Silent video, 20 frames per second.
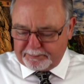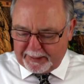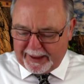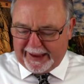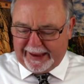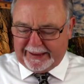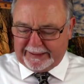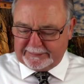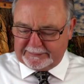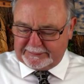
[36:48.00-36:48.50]

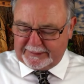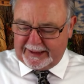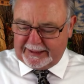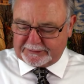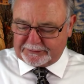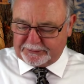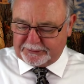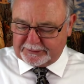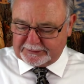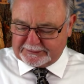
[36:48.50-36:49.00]
bad
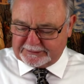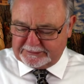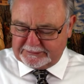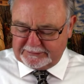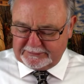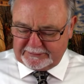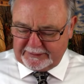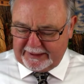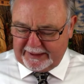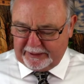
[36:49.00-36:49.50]
doctrinal
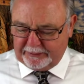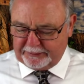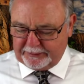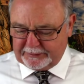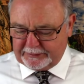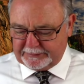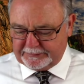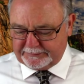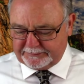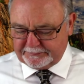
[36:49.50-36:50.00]

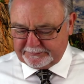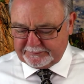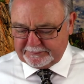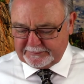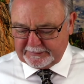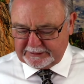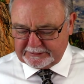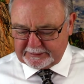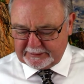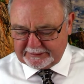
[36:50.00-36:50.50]
error.
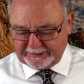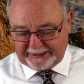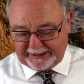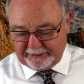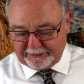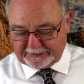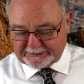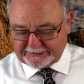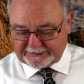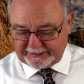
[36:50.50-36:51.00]
It's a
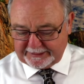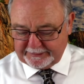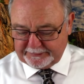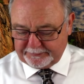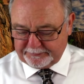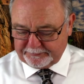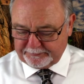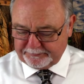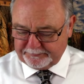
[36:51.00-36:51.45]
heresy.